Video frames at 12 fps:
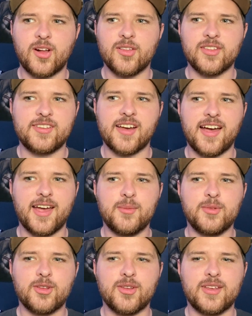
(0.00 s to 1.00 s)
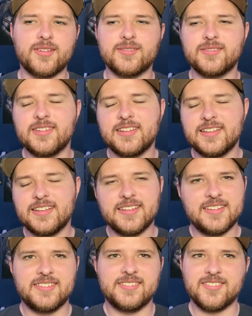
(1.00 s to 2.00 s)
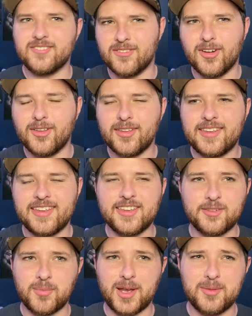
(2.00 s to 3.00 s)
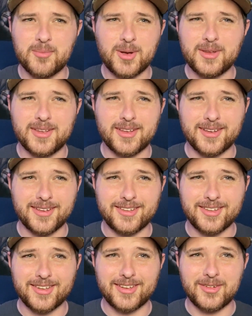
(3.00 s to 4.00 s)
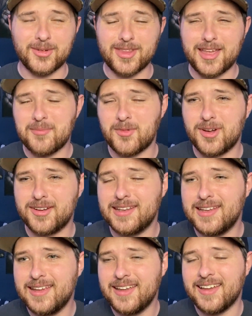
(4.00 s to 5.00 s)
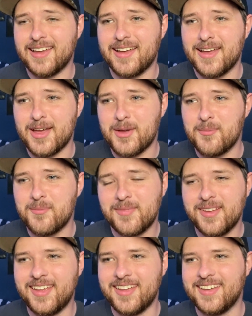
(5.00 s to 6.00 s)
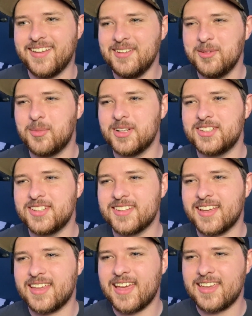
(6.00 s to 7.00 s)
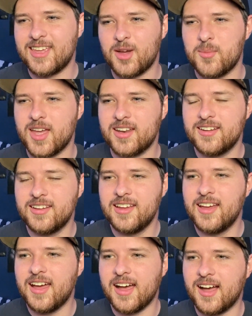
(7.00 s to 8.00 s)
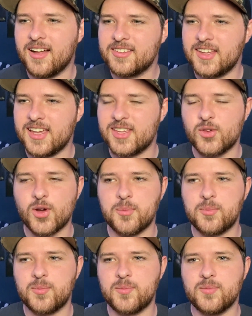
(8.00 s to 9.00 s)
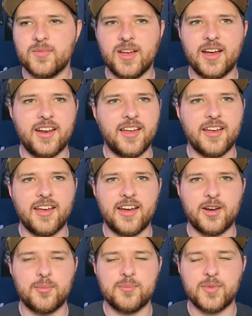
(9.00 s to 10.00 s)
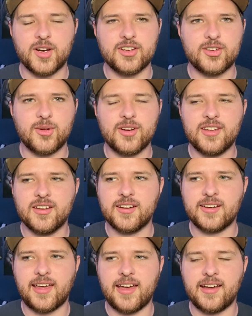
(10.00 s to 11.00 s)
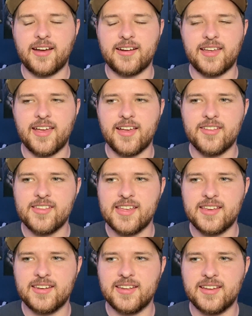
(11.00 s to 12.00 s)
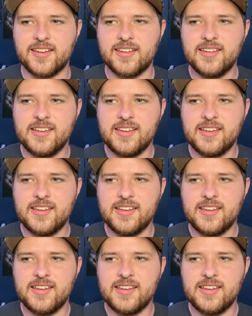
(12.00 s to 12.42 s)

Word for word: all the time, so like really he he probably could just ignore that one. Um but she's like, heck yeah, man, I'll take you up out of out of purgatory, out of out of hell, and uh